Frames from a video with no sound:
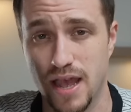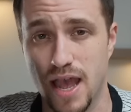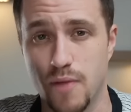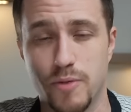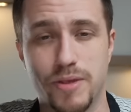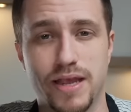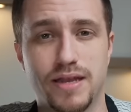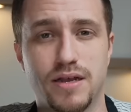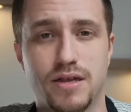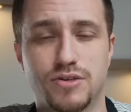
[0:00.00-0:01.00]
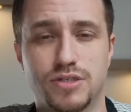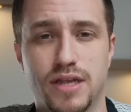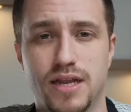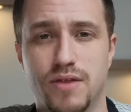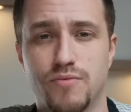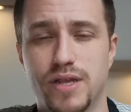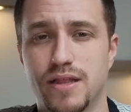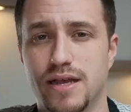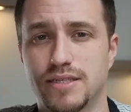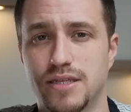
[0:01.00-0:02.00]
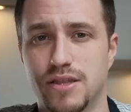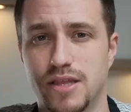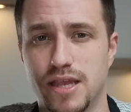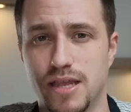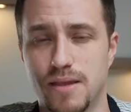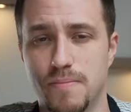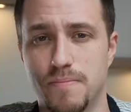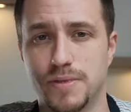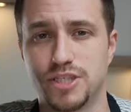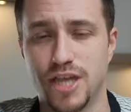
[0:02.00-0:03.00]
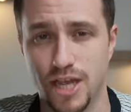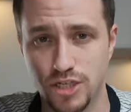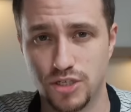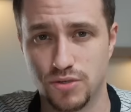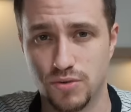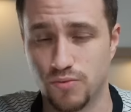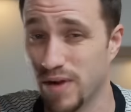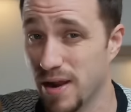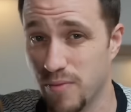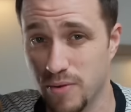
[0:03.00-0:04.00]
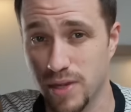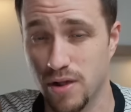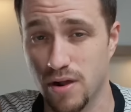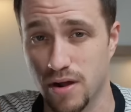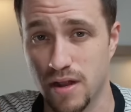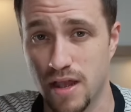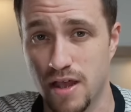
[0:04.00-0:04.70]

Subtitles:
And we begin to understand and realize the potential right where we are